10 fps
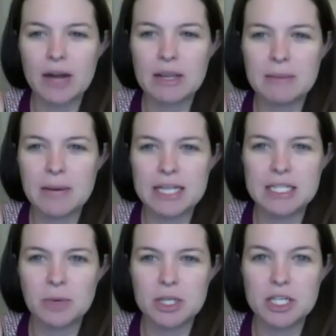minds
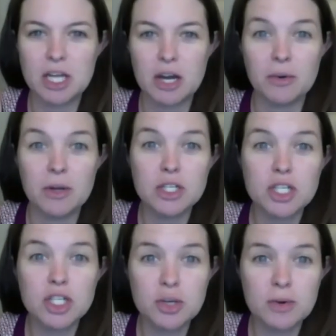want to know.
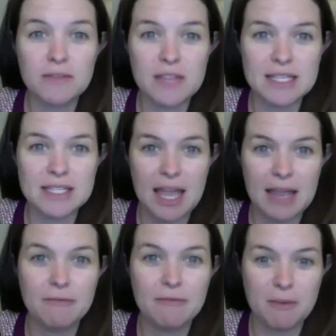2 of these
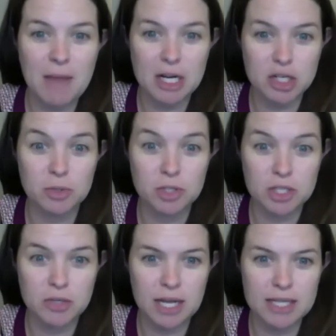came from actual
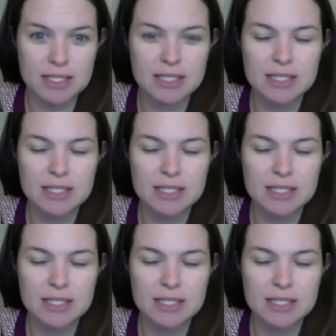students.